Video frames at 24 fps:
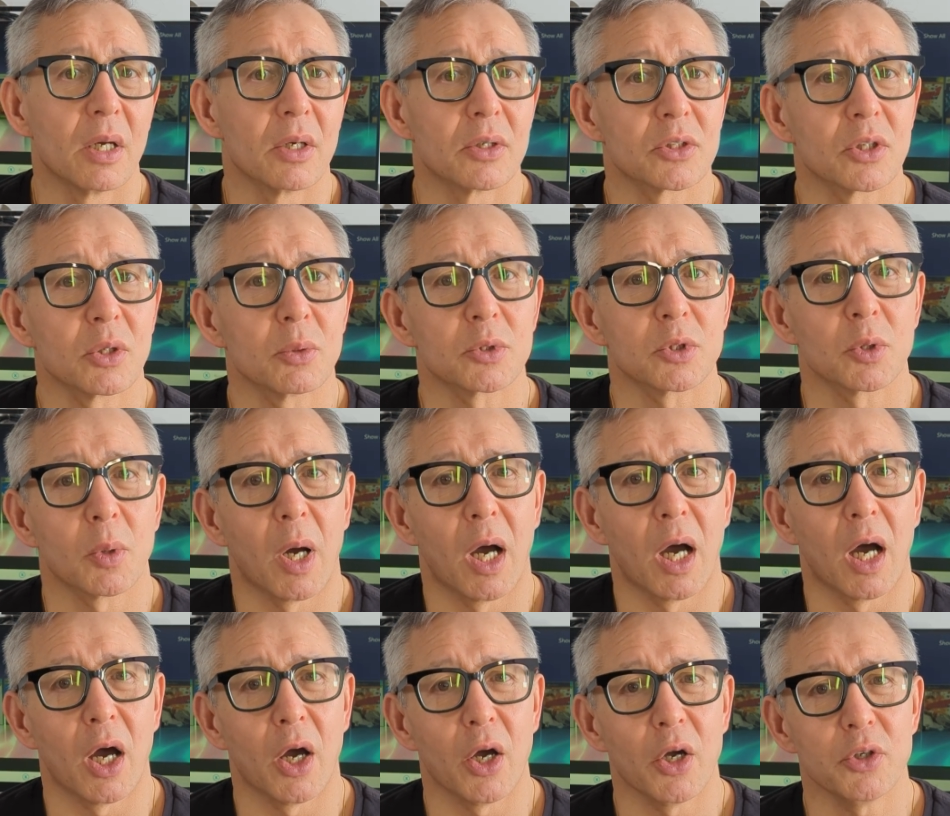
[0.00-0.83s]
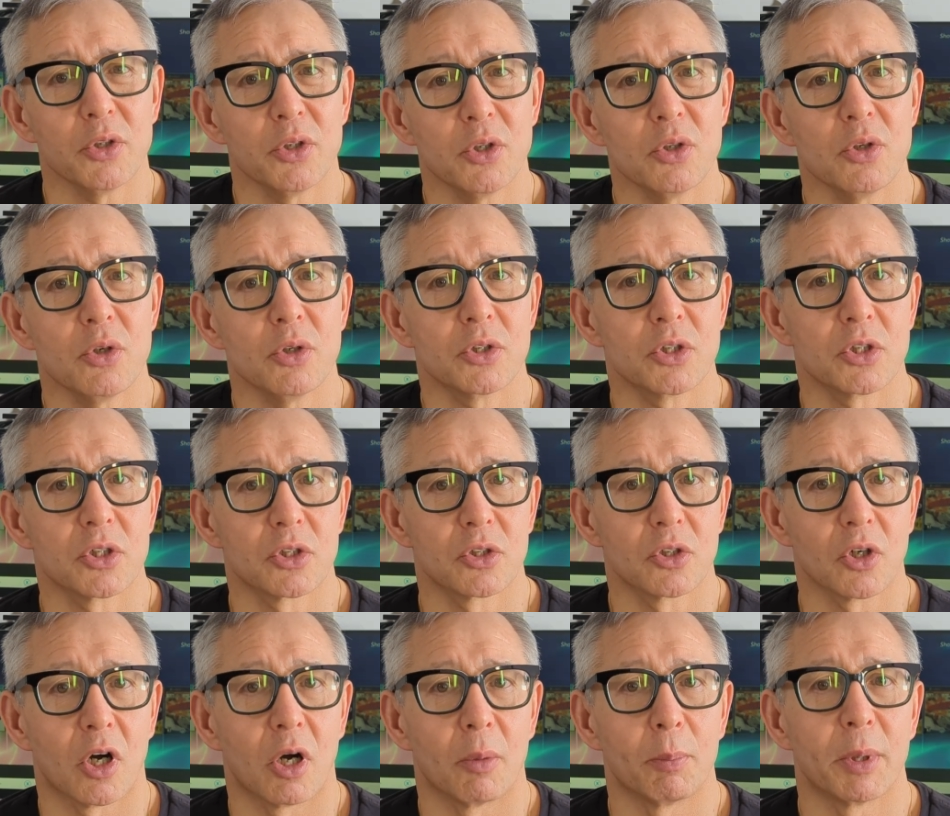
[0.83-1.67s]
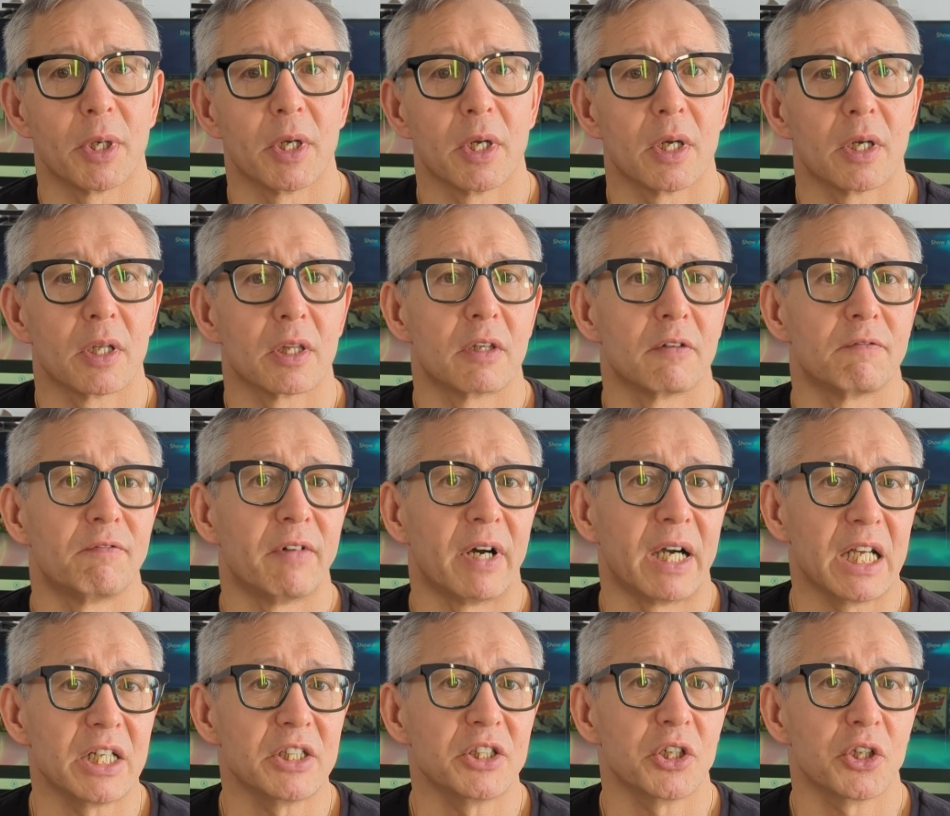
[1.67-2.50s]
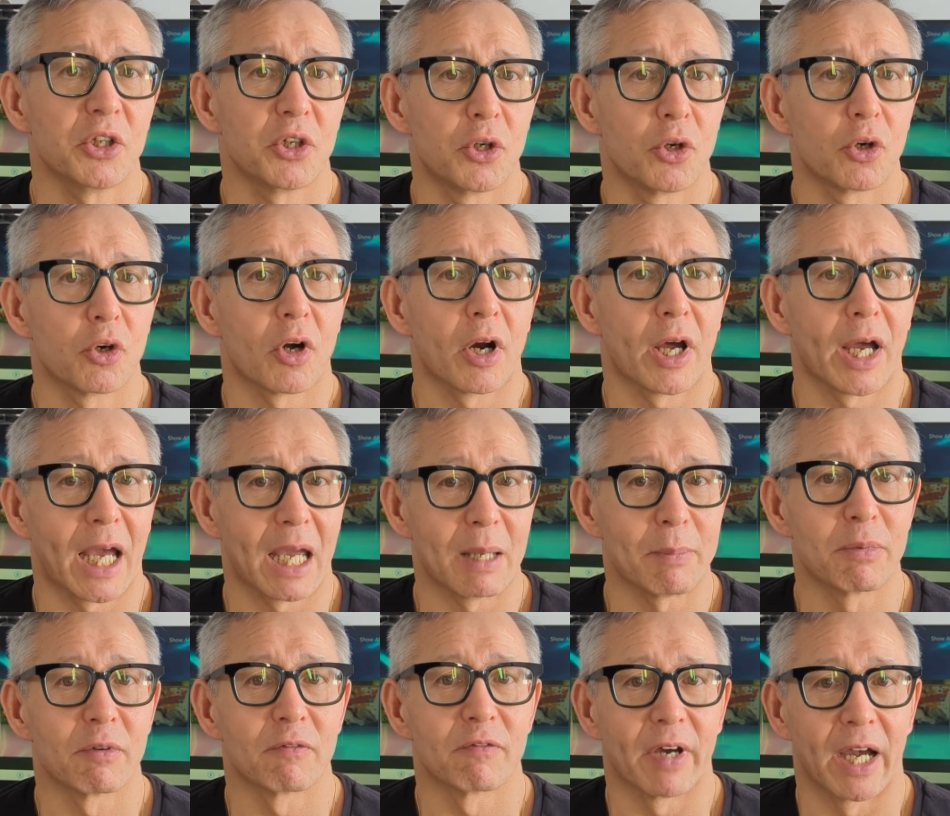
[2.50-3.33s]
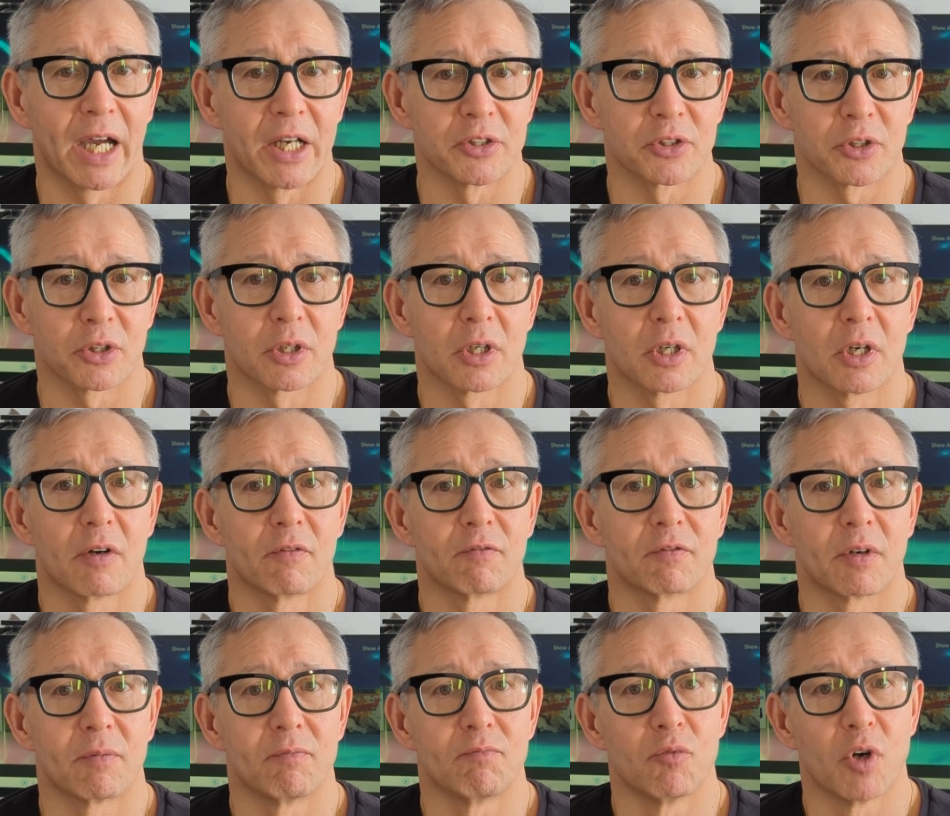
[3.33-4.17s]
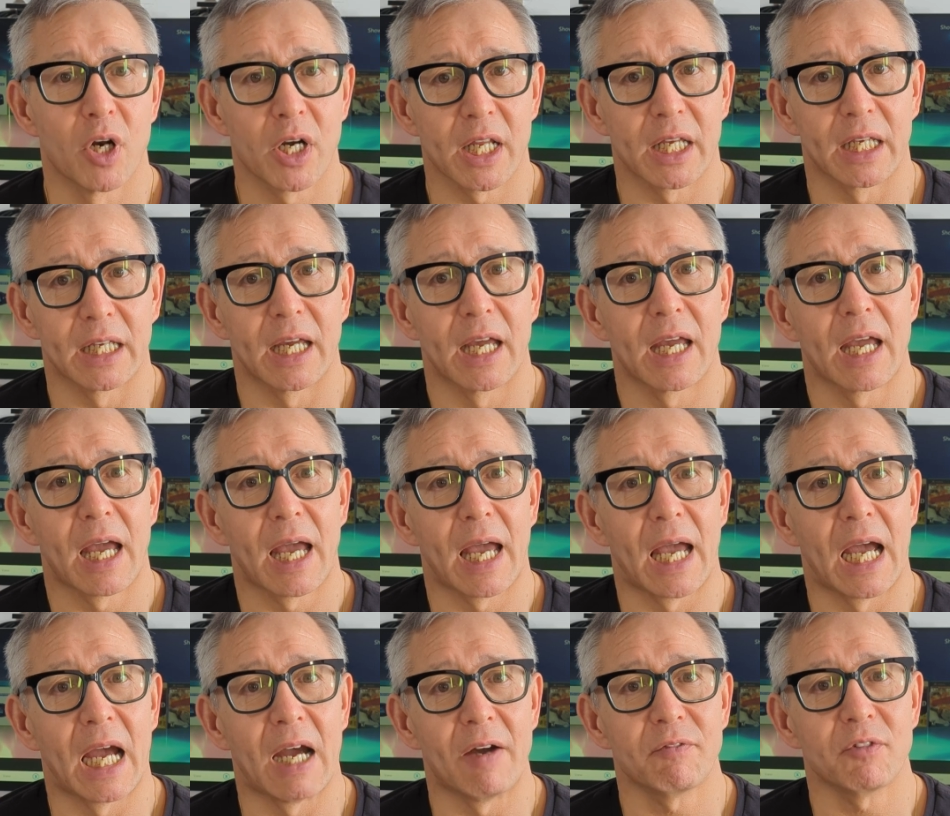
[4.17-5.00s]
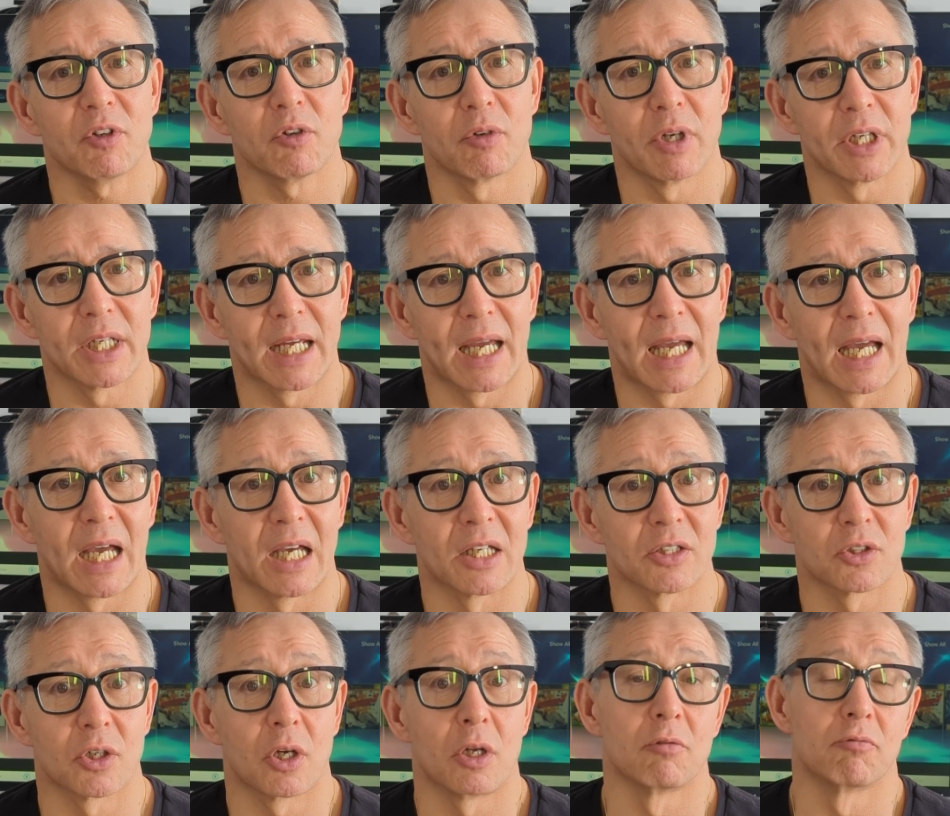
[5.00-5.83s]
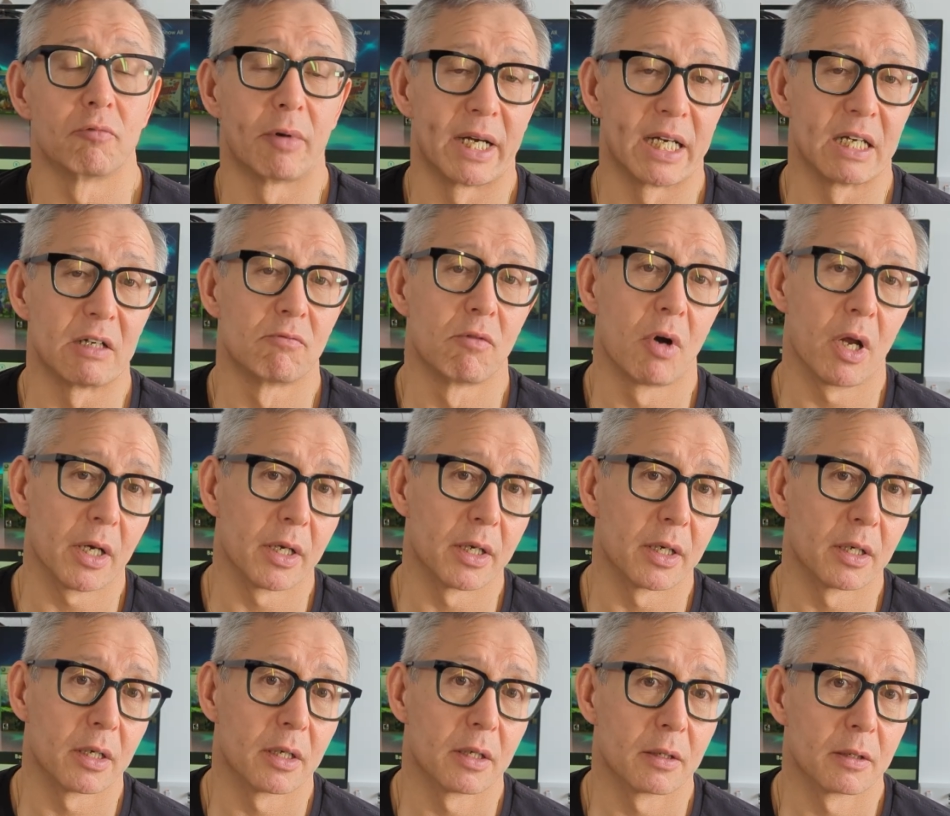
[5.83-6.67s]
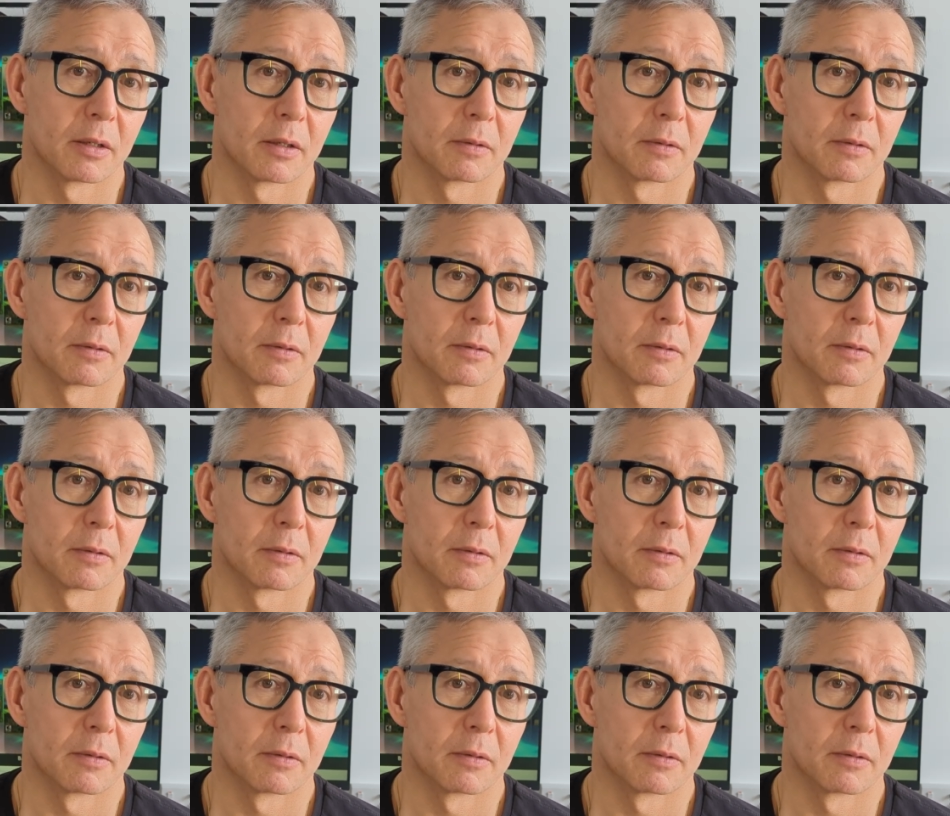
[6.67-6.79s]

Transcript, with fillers: So, so how do you stop the very secure hypervisor from running after it has already run?